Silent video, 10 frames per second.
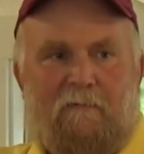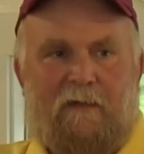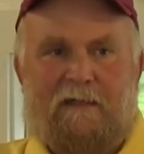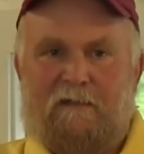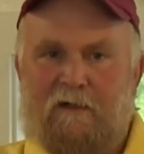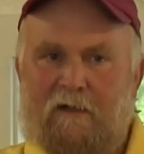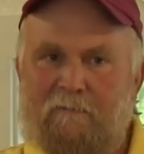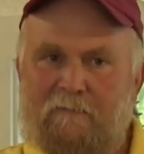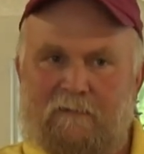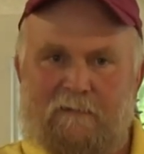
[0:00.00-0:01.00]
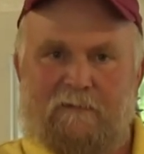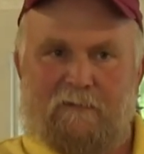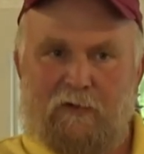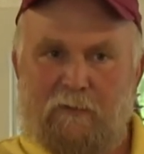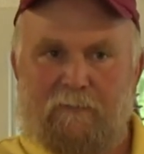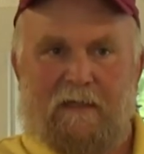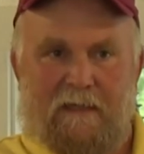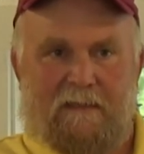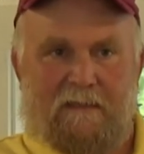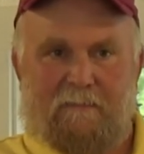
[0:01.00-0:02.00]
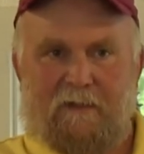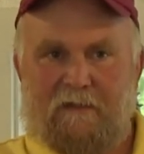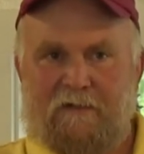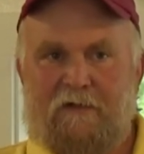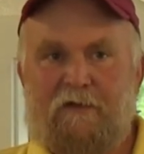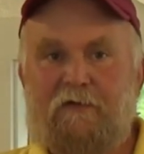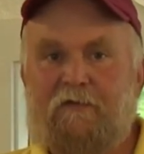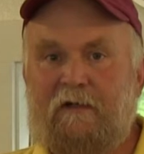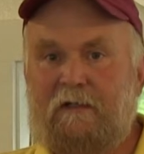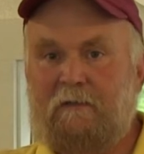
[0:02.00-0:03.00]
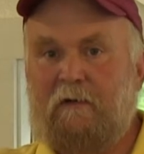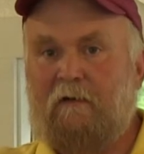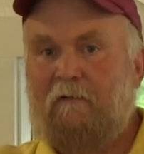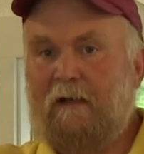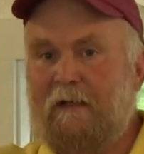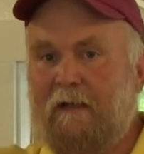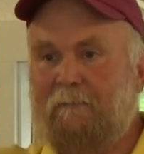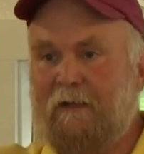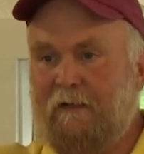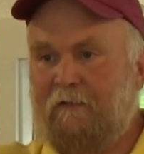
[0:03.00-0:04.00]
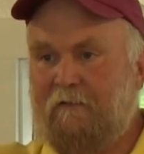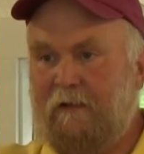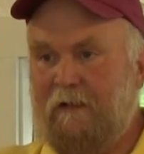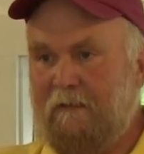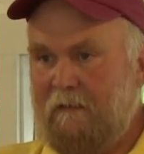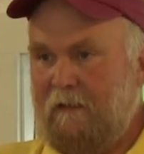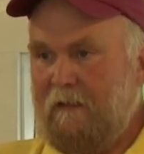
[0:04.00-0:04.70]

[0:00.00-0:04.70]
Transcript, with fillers: Well, that's all took place because the nutrients were already up in the tree,